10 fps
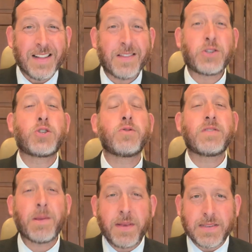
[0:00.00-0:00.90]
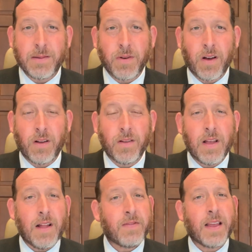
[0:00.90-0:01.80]
to choose to be simcha,
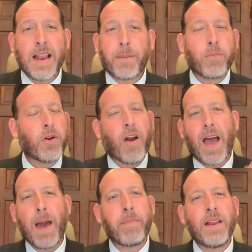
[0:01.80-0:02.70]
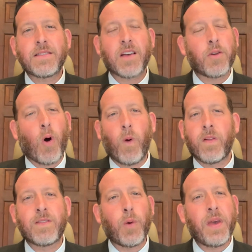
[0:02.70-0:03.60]
to not put our happiness on
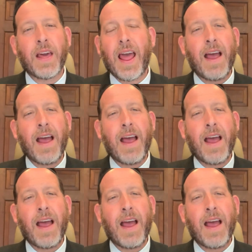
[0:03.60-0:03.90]
hold until we get